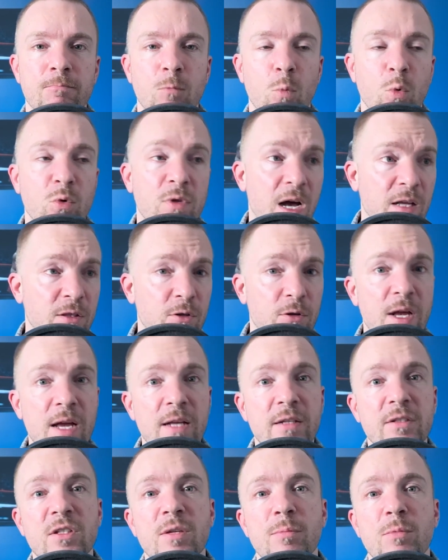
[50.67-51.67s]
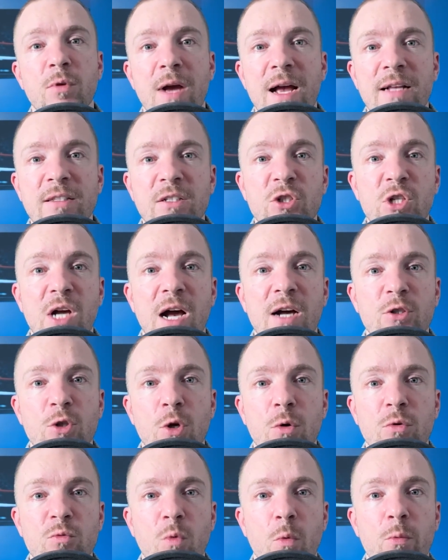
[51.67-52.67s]
will nod their head and tip their head to Jon
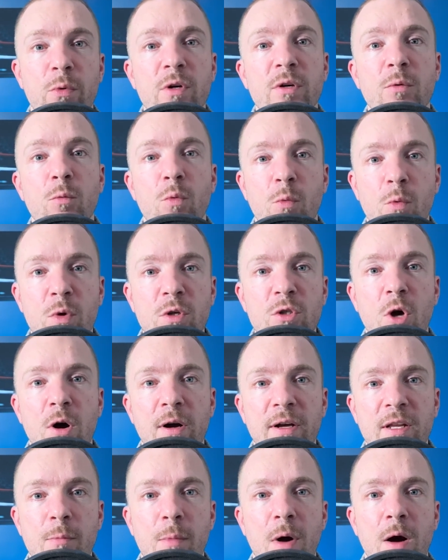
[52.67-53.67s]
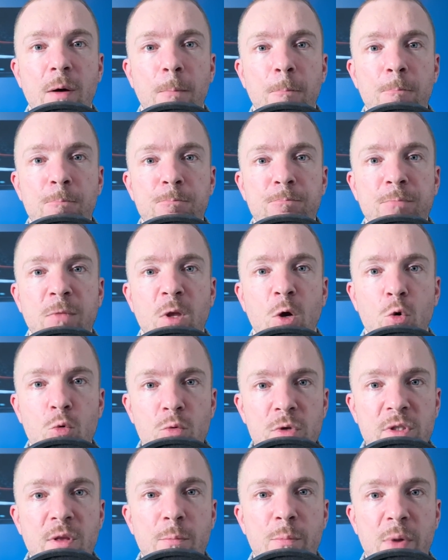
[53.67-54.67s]
Jones when we're talking about who
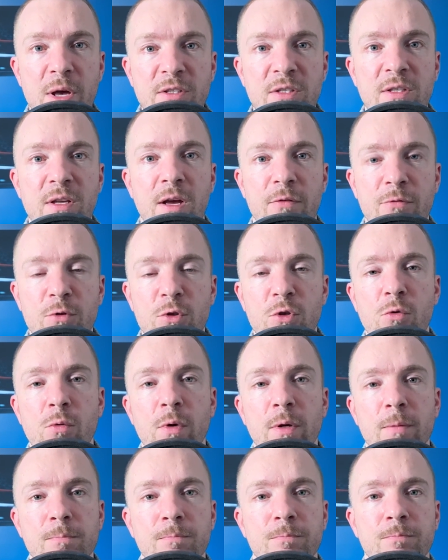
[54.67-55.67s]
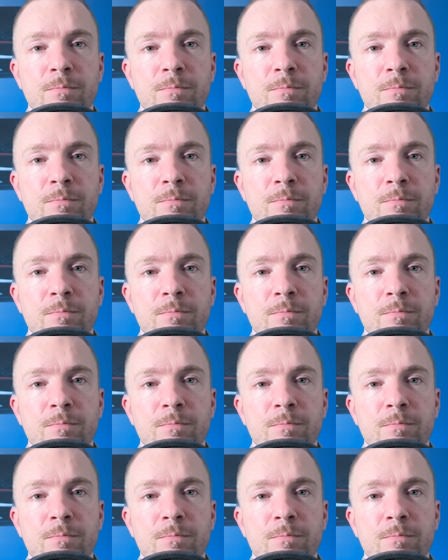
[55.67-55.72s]
is the best to ever do it.